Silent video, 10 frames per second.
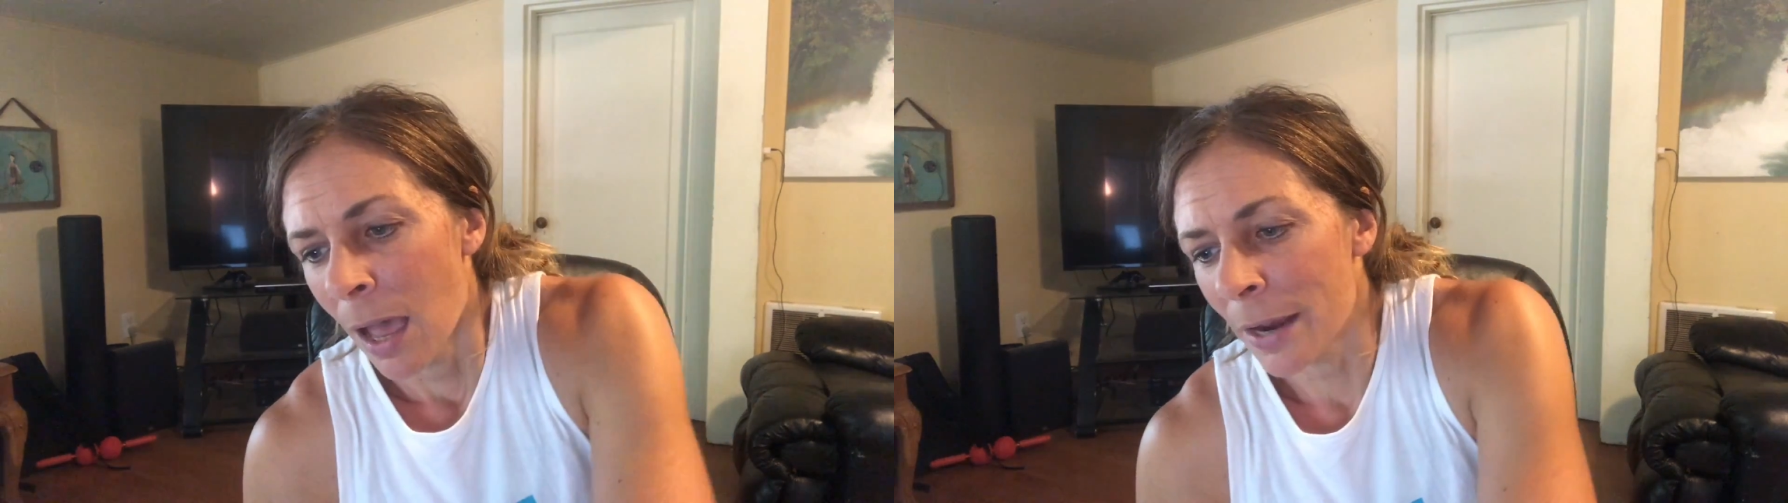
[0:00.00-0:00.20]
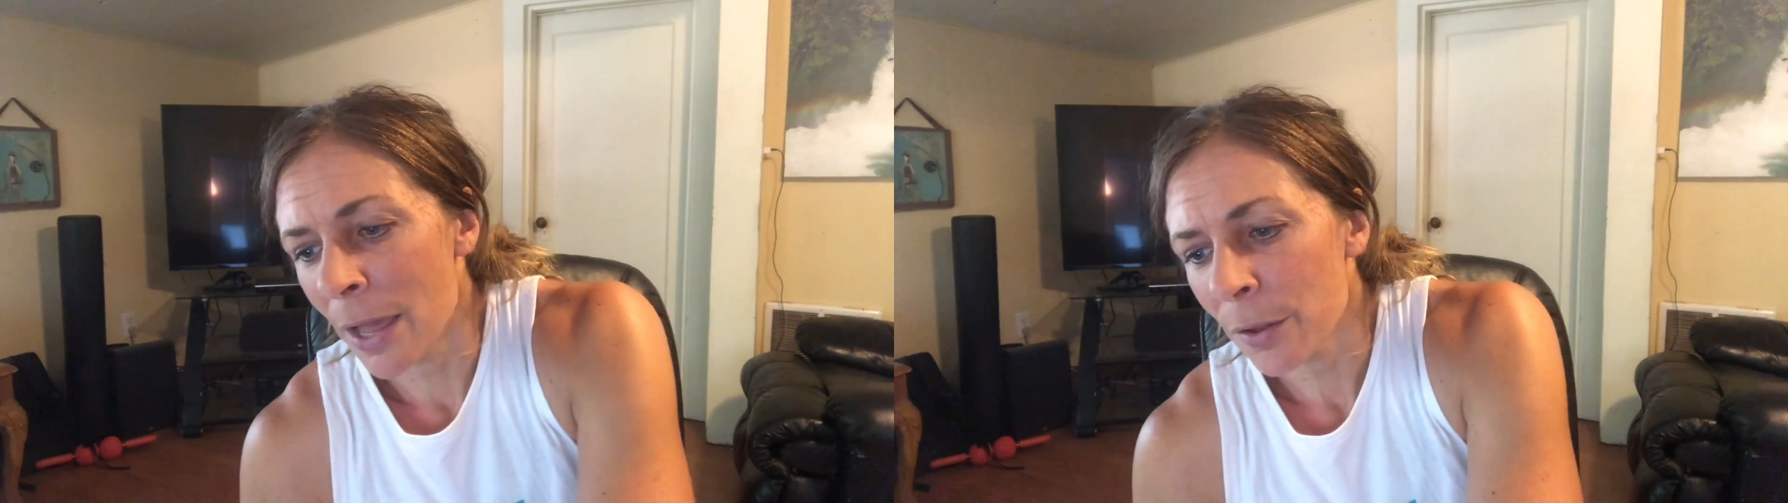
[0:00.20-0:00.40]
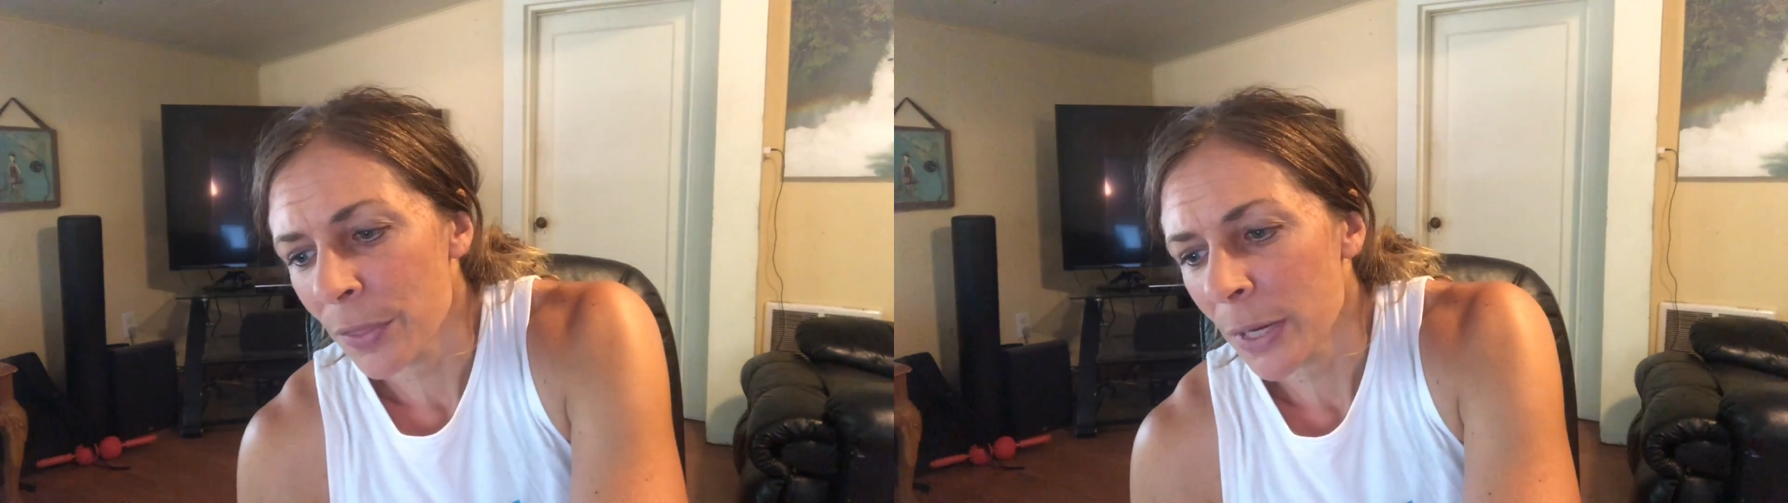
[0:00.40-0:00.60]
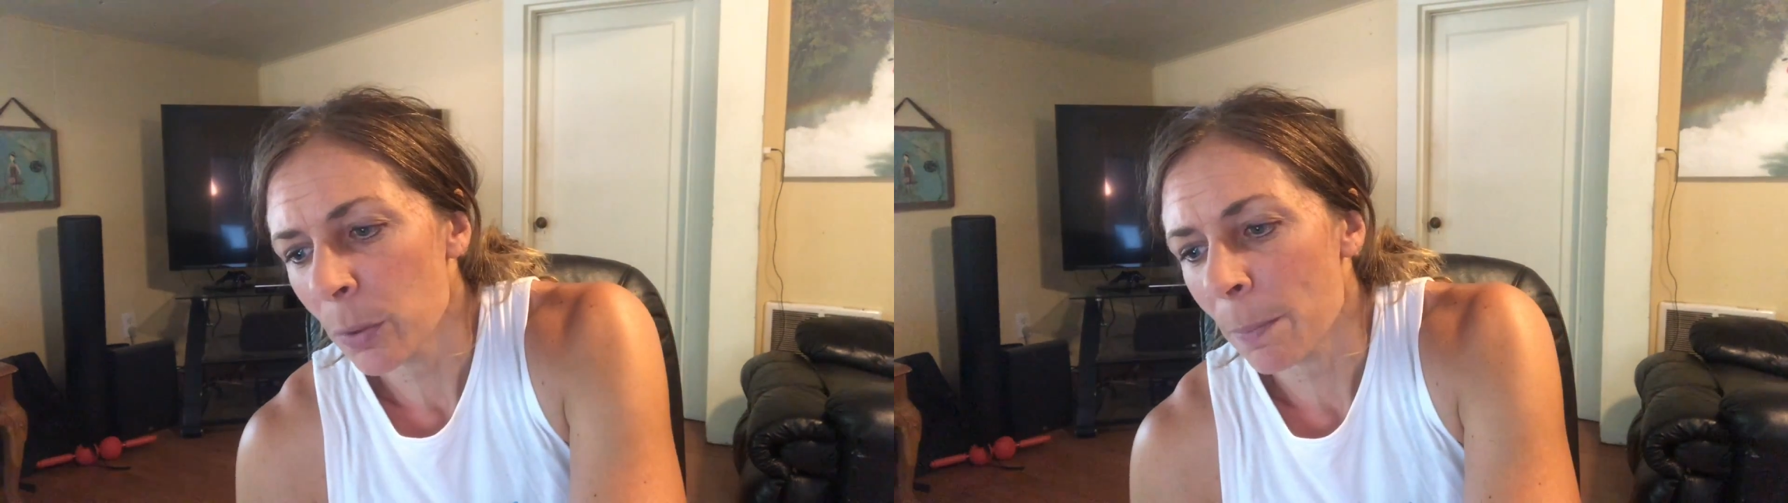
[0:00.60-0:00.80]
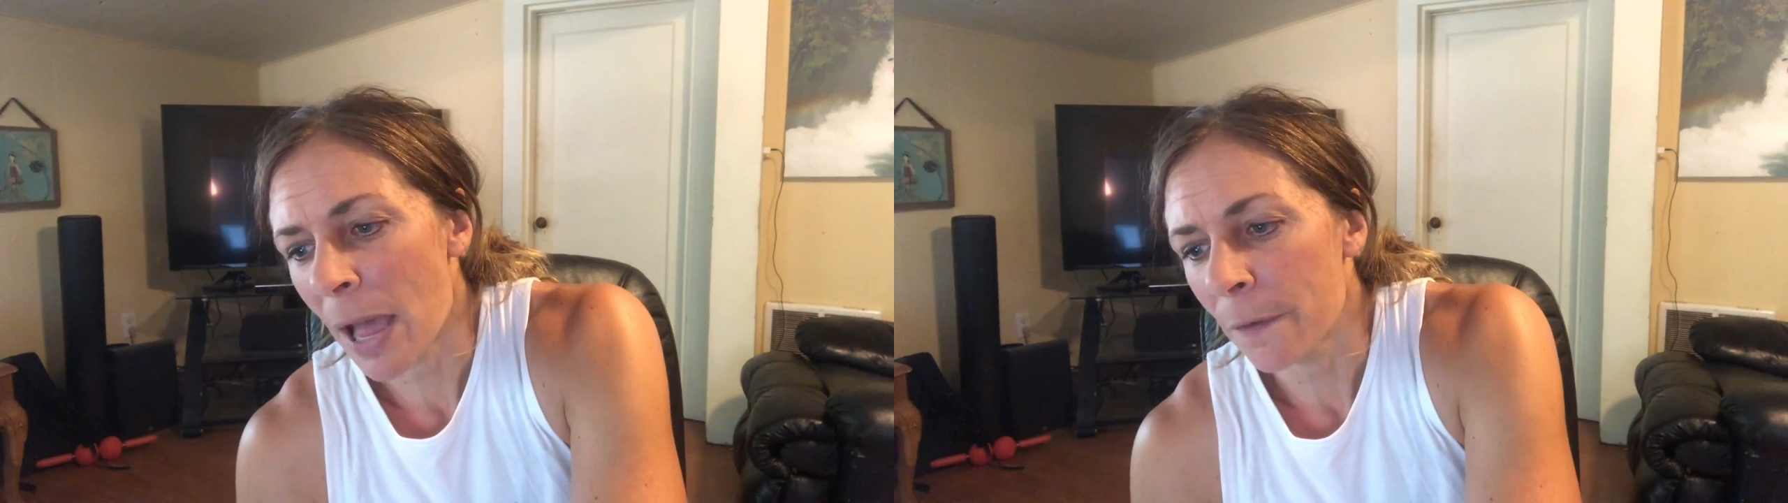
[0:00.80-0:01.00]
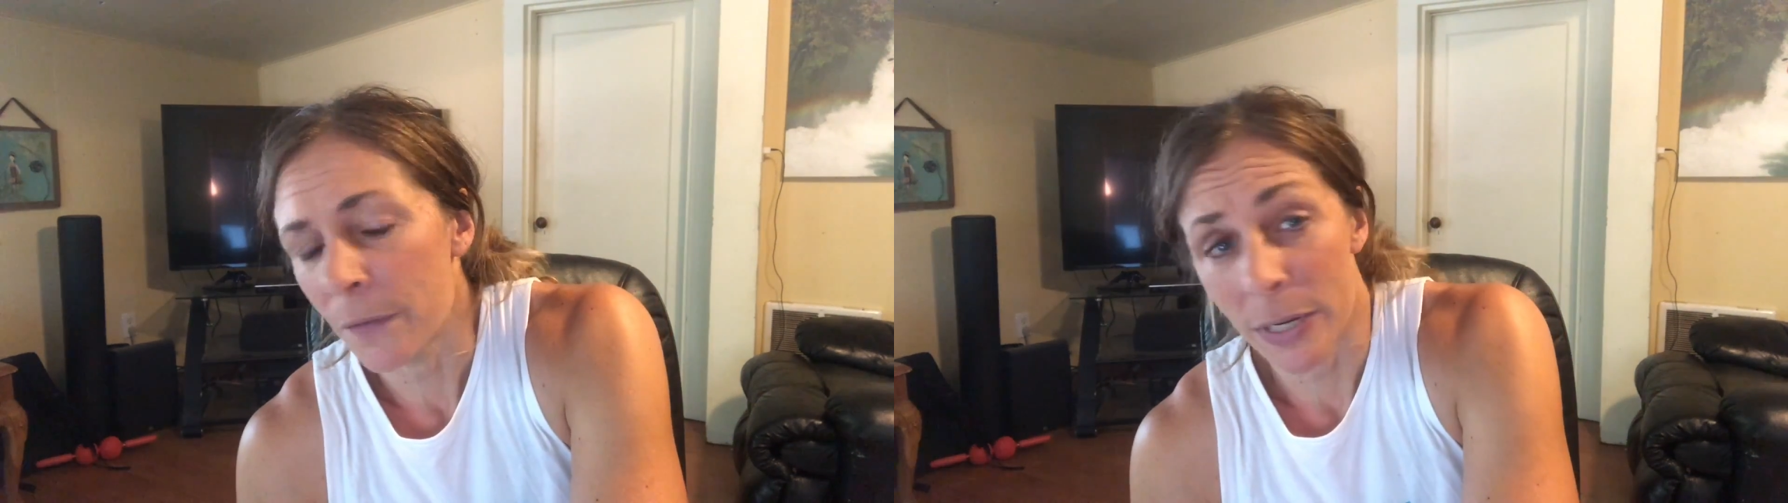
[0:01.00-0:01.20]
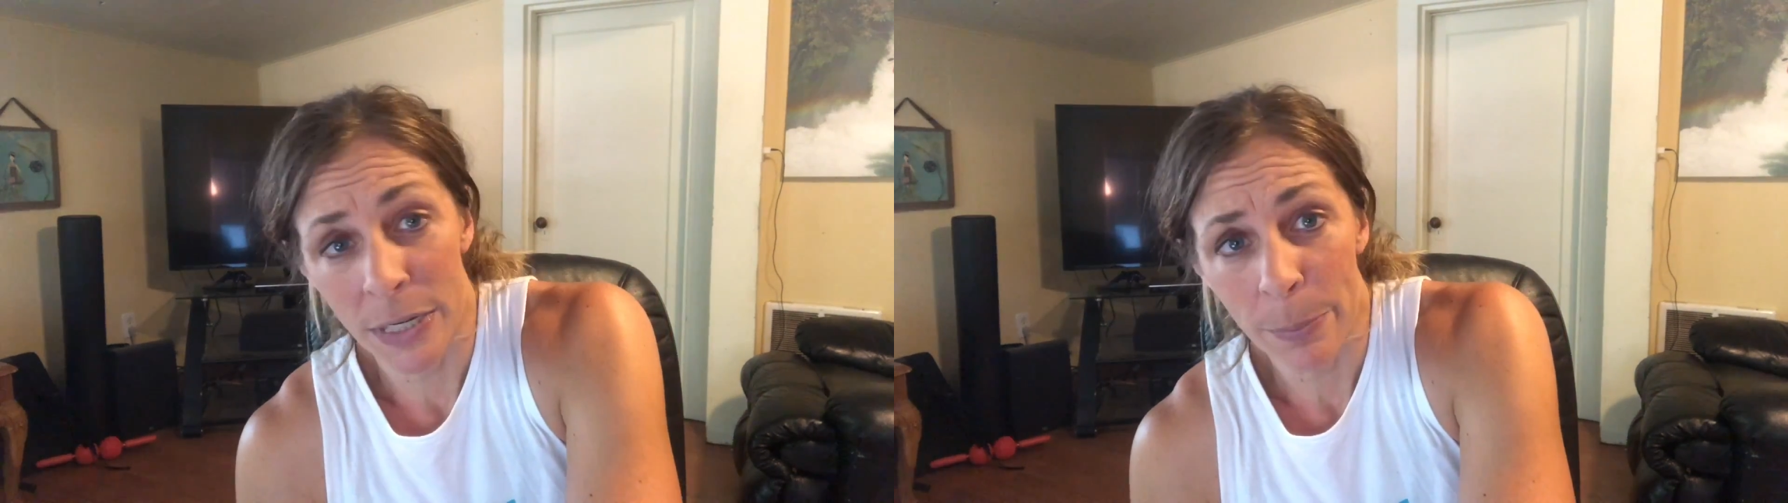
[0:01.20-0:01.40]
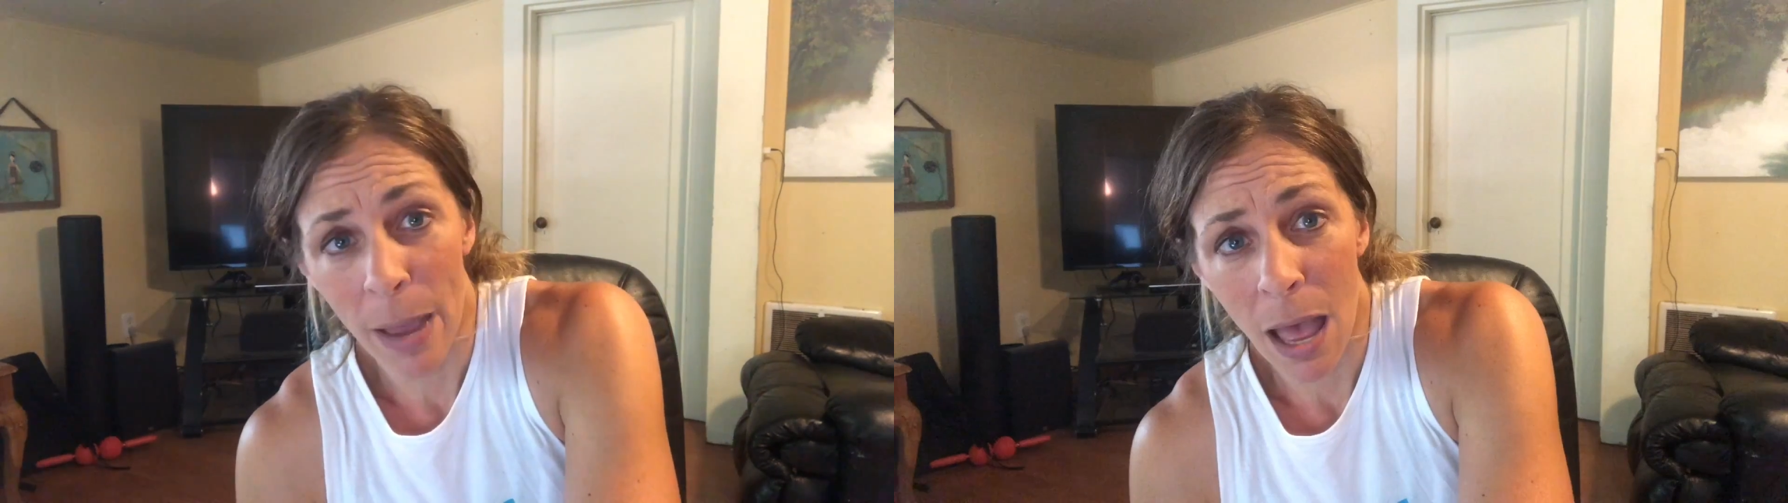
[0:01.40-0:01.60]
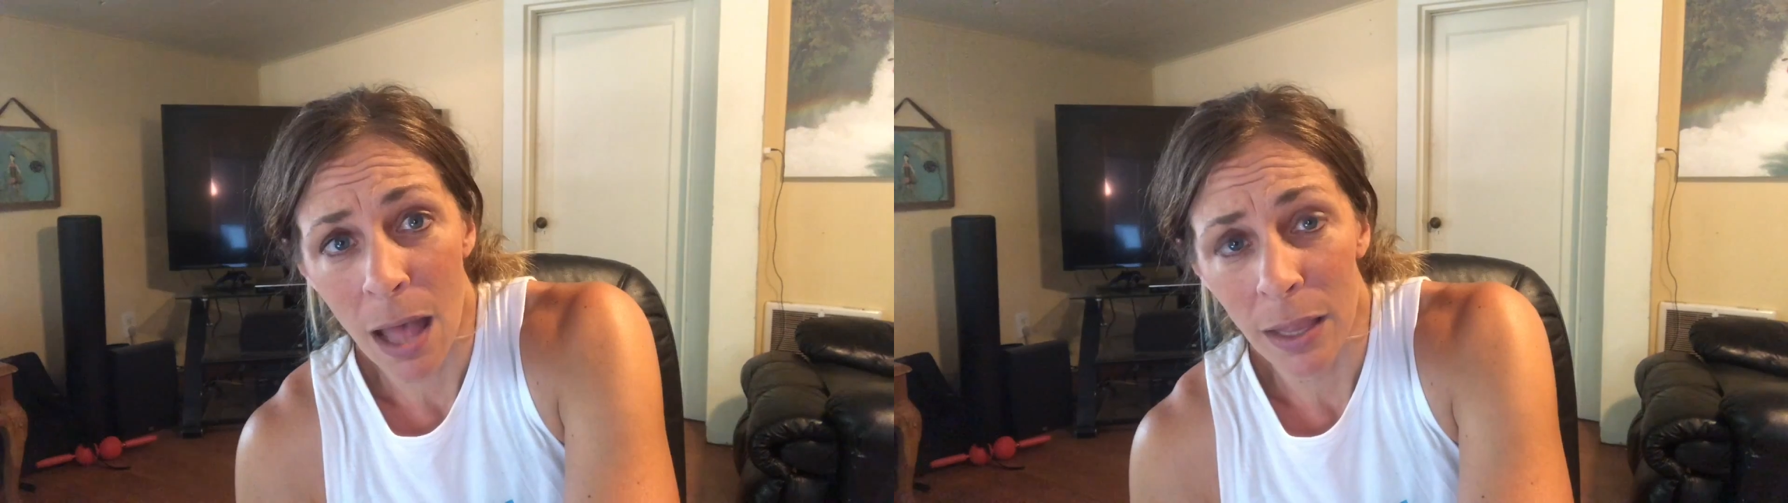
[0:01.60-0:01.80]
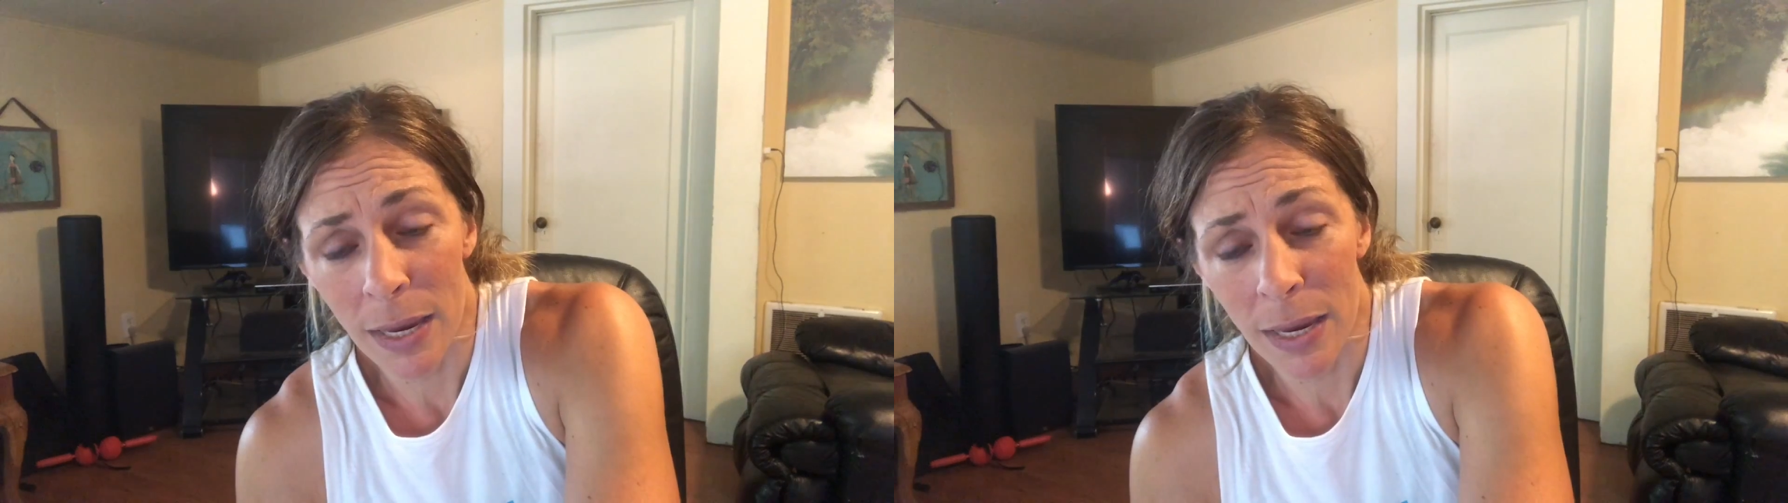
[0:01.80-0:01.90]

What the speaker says: Another thing with MyFitnessPal